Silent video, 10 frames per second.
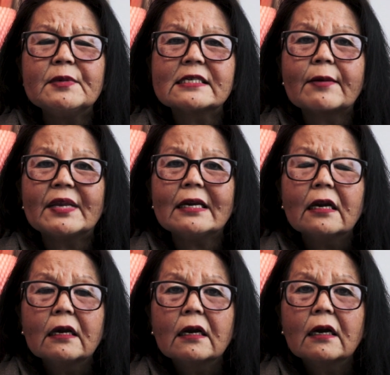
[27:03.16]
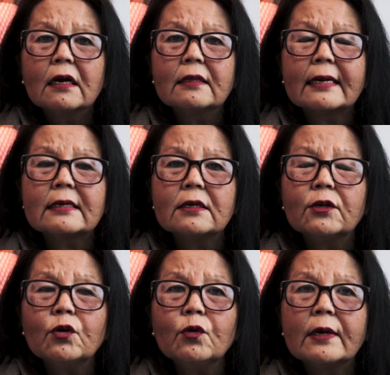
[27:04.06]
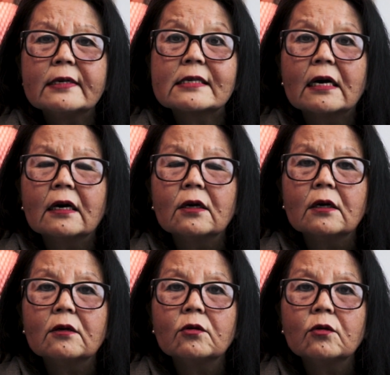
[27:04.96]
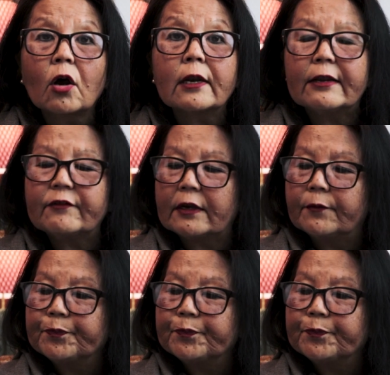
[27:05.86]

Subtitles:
means something that is not living.